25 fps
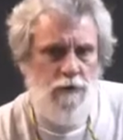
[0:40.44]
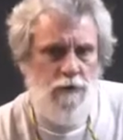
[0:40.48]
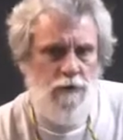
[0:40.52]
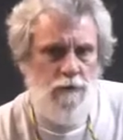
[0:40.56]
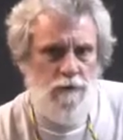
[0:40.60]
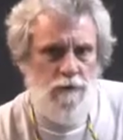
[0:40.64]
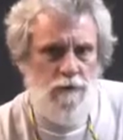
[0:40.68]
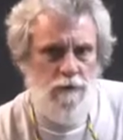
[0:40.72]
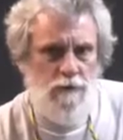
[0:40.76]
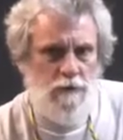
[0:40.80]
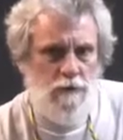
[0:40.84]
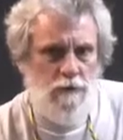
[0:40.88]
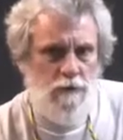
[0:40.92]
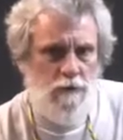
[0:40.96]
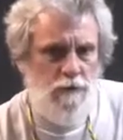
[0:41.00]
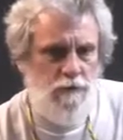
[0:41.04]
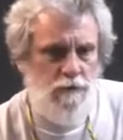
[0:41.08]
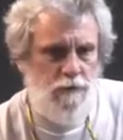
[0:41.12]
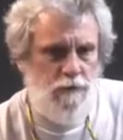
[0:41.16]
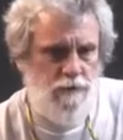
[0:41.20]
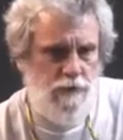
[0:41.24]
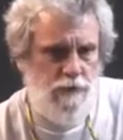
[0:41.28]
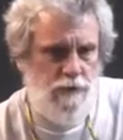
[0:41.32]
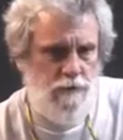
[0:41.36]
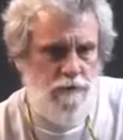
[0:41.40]
course and
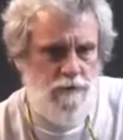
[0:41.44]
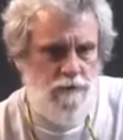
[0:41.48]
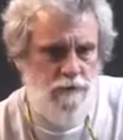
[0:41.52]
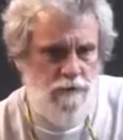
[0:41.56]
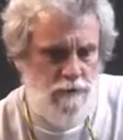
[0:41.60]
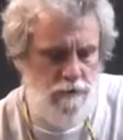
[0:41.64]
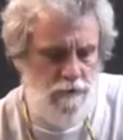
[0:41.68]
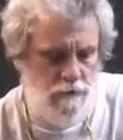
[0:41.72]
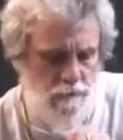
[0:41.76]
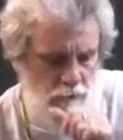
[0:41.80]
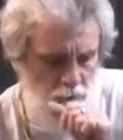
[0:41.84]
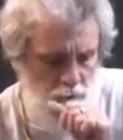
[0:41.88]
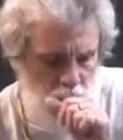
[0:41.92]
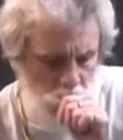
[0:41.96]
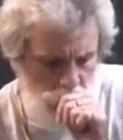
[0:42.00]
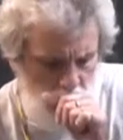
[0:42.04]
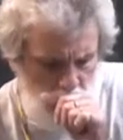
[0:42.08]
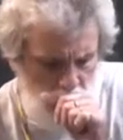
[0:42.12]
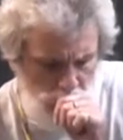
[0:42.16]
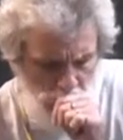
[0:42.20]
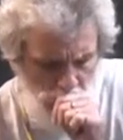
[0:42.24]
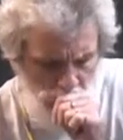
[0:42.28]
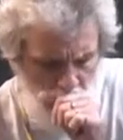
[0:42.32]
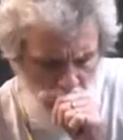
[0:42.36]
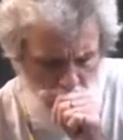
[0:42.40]
learnt the zone system.
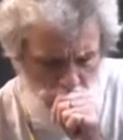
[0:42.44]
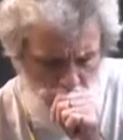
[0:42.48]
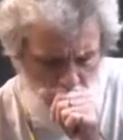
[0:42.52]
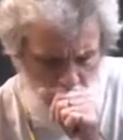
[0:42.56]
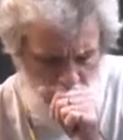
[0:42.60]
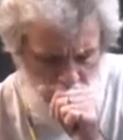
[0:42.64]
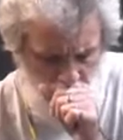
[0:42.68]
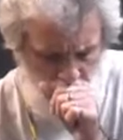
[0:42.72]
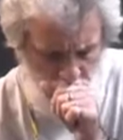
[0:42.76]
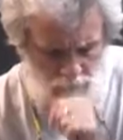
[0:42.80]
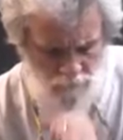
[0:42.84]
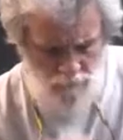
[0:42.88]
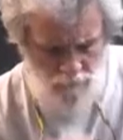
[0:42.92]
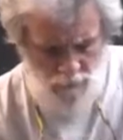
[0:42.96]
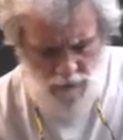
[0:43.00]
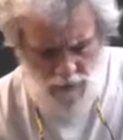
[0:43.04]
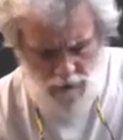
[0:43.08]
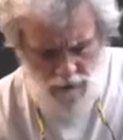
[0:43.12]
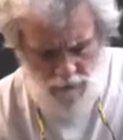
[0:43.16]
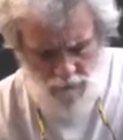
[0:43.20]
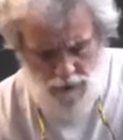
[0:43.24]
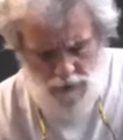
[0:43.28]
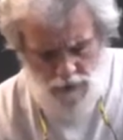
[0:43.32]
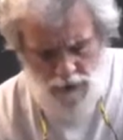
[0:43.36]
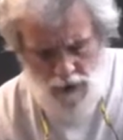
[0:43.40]

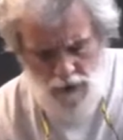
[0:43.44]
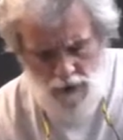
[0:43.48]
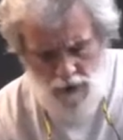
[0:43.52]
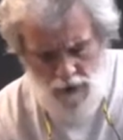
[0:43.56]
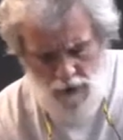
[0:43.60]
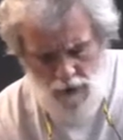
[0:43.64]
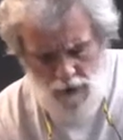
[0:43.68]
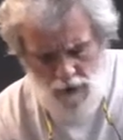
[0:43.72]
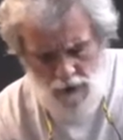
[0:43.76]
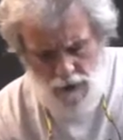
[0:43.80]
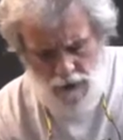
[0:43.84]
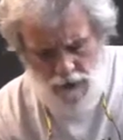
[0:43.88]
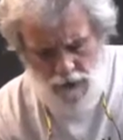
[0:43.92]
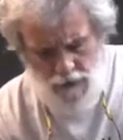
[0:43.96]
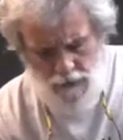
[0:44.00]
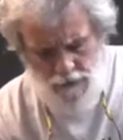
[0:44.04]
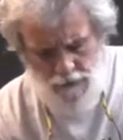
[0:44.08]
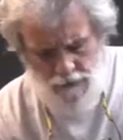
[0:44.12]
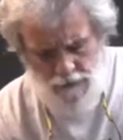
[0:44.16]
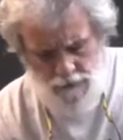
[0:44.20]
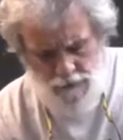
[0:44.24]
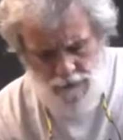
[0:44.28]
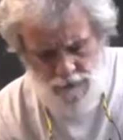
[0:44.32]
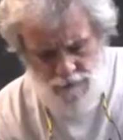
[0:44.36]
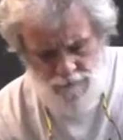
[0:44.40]
Pardon me.
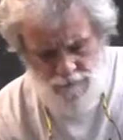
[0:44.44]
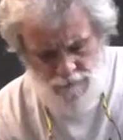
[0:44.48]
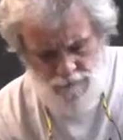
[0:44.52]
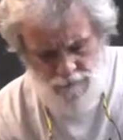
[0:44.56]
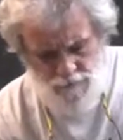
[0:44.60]
And